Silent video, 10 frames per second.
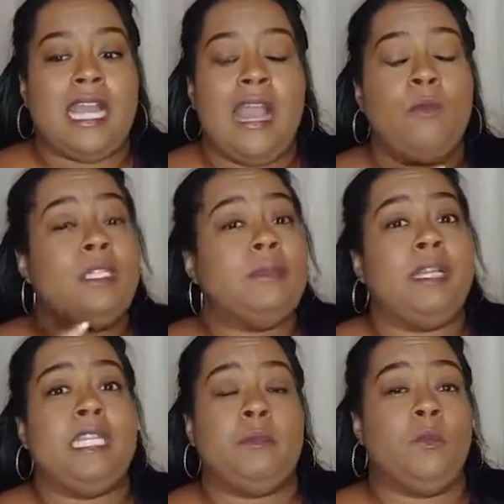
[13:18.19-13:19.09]
I wish my
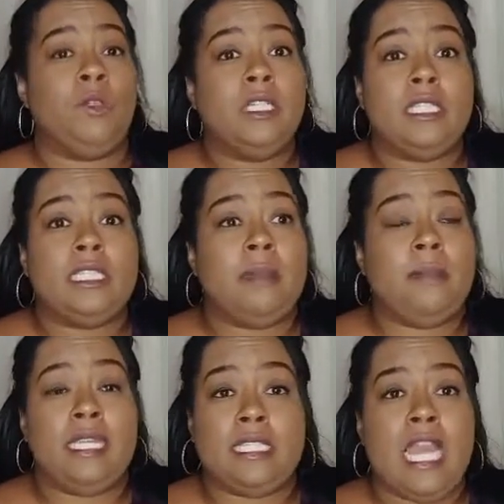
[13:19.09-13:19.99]
husband would send
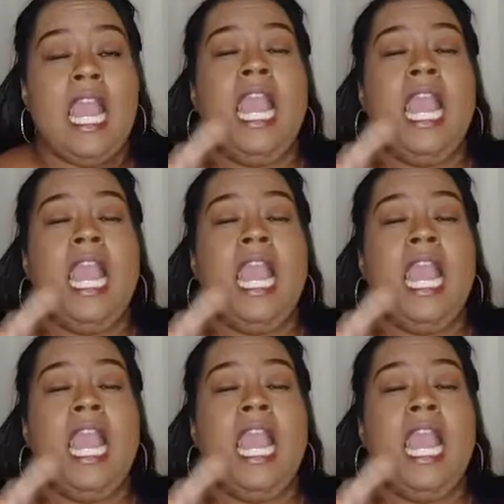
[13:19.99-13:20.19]
me a text.